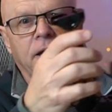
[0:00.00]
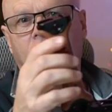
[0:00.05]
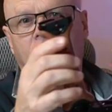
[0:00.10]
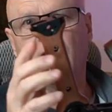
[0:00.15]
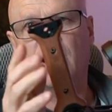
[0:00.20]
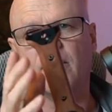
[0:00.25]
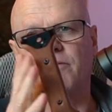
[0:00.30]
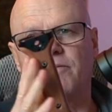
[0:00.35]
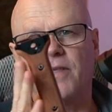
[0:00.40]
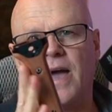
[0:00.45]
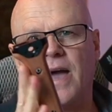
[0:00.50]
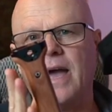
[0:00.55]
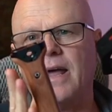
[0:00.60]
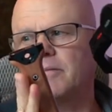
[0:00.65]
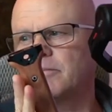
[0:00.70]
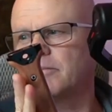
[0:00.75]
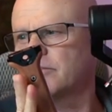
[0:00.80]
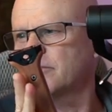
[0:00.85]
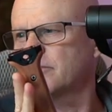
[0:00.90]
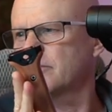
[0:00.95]
I love that.
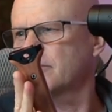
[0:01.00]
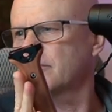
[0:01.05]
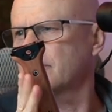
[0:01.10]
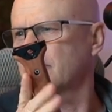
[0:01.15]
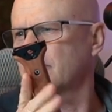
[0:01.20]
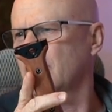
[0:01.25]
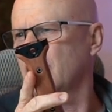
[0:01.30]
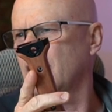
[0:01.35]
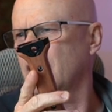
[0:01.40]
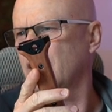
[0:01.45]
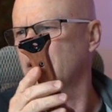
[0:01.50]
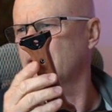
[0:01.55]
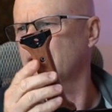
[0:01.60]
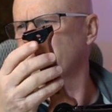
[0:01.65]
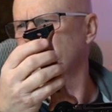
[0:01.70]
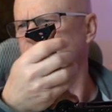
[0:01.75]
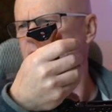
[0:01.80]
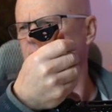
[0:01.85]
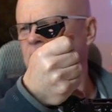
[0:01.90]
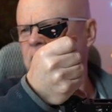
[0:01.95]
Uh,
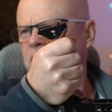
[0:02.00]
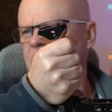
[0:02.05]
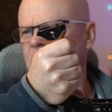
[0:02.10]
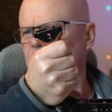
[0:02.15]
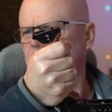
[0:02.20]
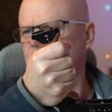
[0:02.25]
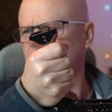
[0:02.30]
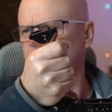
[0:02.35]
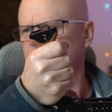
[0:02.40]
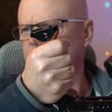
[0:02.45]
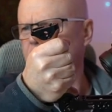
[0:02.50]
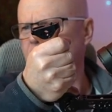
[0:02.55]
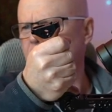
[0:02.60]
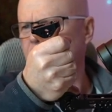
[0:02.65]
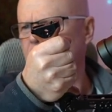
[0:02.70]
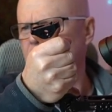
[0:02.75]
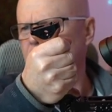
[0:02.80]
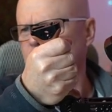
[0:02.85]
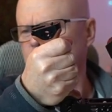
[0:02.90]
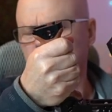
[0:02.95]
fantastic that
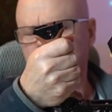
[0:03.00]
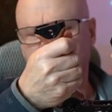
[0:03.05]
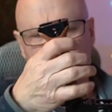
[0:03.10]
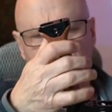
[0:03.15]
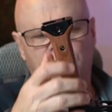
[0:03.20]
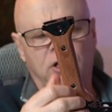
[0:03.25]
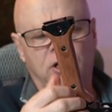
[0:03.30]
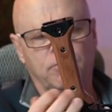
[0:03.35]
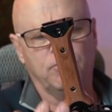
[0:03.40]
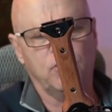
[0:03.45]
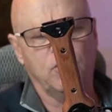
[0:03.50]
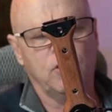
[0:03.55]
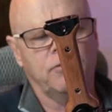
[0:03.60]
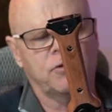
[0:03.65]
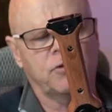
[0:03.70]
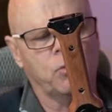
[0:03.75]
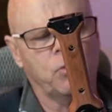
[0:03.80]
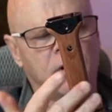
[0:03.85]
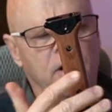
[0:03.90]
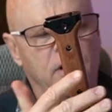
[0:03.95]
handle that you can move
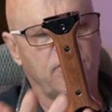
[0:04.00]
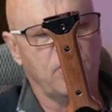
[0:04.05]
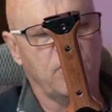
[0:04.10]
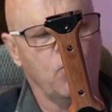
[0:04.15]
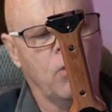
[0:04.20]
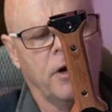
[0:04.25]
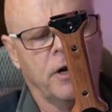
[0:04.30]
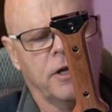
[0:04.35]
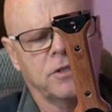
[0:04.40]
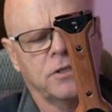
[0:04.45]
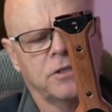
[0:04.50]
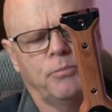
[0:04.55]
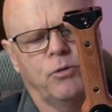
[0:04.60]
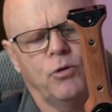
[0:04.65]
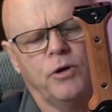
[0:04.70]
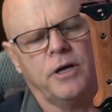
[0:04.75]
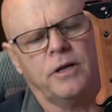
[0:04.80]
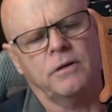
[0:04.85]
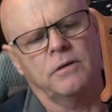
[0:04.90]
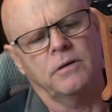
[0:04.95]
to wherever you want it to
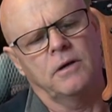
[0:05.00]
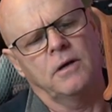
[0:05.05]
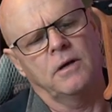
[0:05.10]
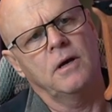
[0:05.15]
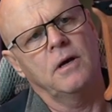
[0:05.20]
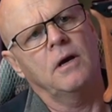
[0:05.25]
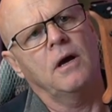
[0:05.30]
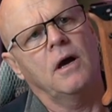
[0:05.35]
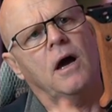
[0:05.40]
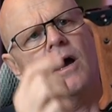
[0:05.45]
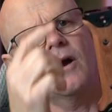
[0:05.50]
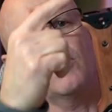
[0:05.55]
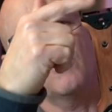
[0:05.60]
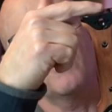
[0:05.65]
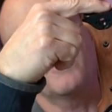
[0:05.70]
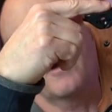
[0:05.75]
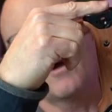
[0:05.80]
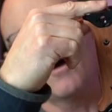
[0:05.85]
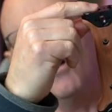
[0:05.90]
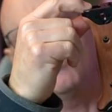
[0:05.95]
put it. Uh, got
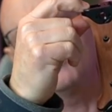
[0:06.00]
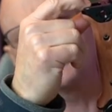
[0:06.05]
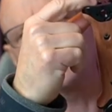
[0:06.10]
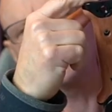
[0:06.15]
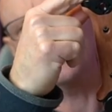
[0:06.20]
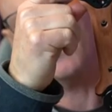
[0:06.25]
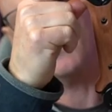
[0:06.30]
the cold shoe